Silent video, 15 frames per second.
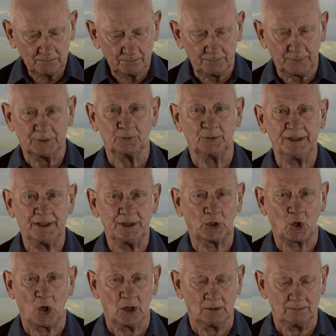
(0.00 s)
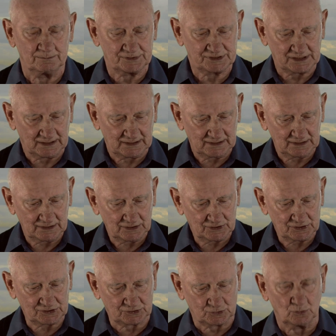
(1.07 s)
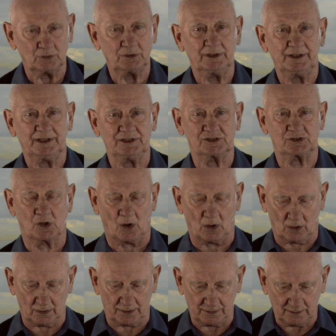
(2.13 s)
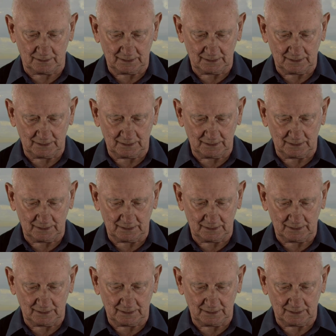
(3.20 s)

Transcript: Between the columns stood his God.